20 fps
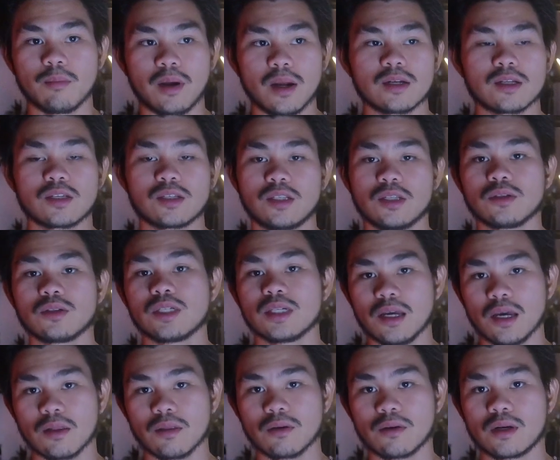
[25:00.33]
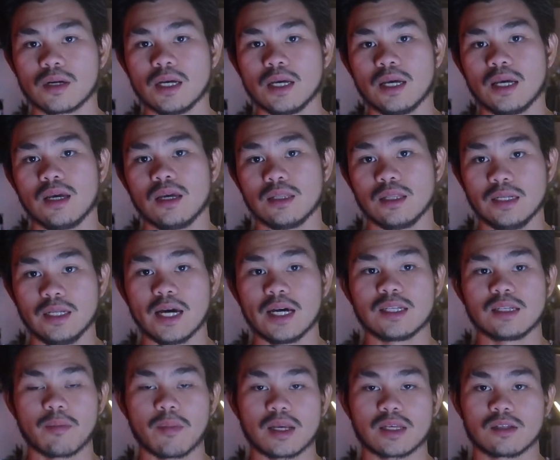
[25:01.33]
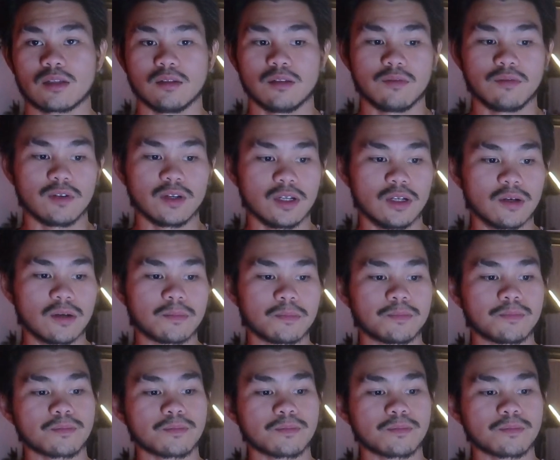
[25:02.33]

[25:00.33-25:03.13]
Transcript: Parents are still together and the dad is a masculine figure.